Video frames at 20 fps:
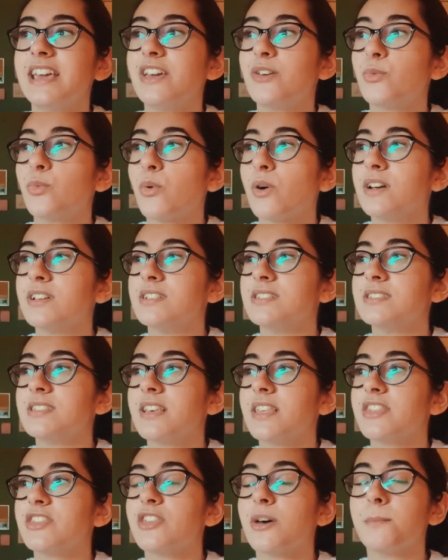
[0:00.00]
it was
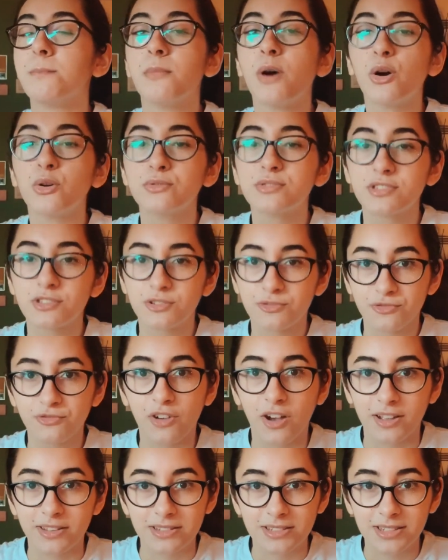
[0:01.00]
the most
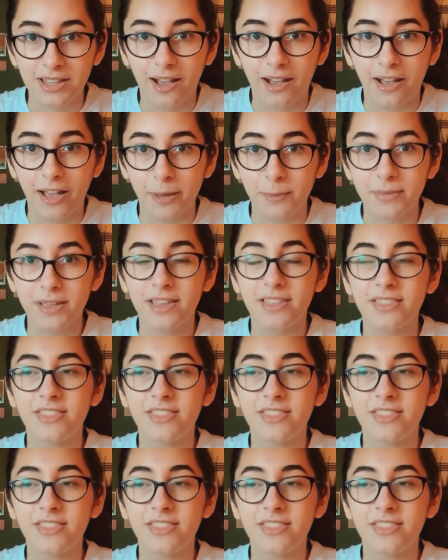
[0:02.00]
fun time